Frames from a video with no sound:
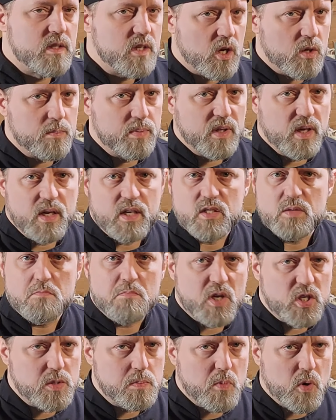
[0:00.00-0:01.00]
dull blade is
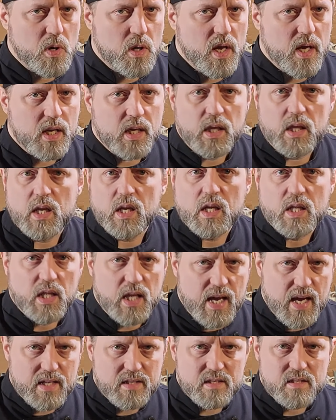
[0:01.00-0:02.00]
much more likely to
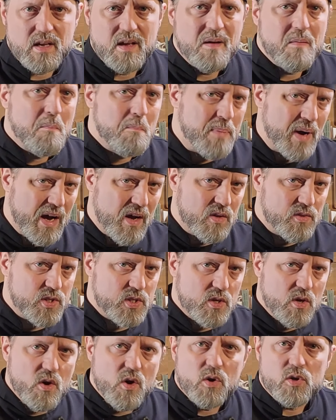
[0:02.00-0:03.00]
glance,
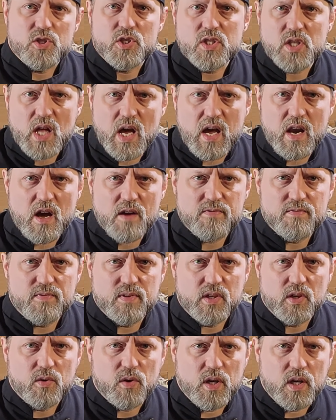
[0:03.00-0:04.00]
bounce, or slide off of
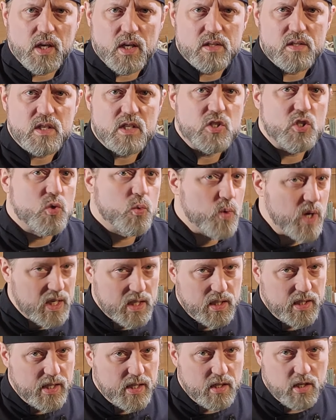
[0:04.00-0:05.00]
ingredients and
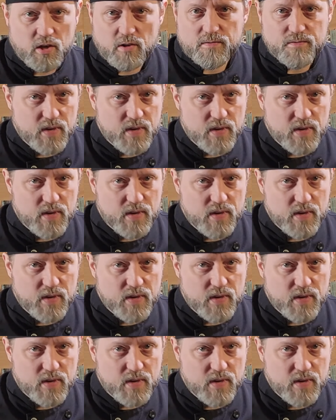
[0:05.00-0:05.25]
directly into your